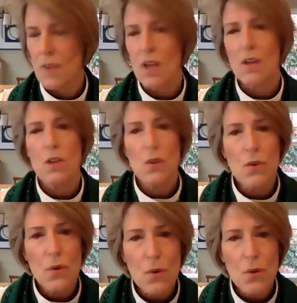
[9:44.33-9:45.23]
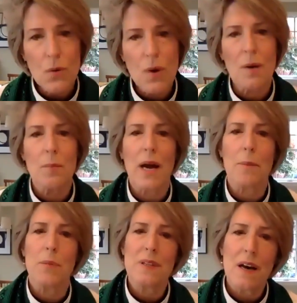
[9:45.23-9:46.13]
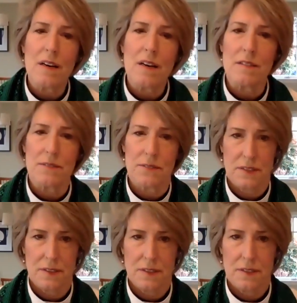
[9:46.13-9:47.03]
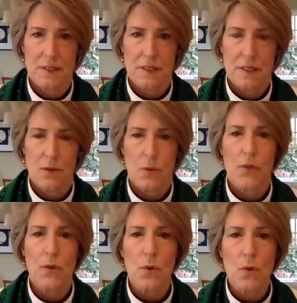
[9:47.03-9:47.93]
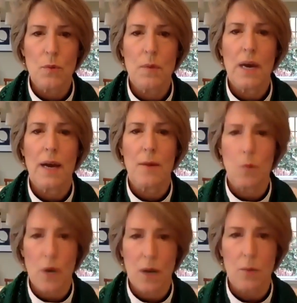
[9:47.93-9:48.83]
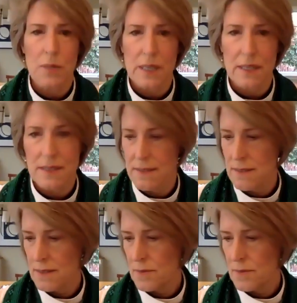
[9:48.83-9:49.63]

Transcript: You are my beloved, with whom I'm well pleased.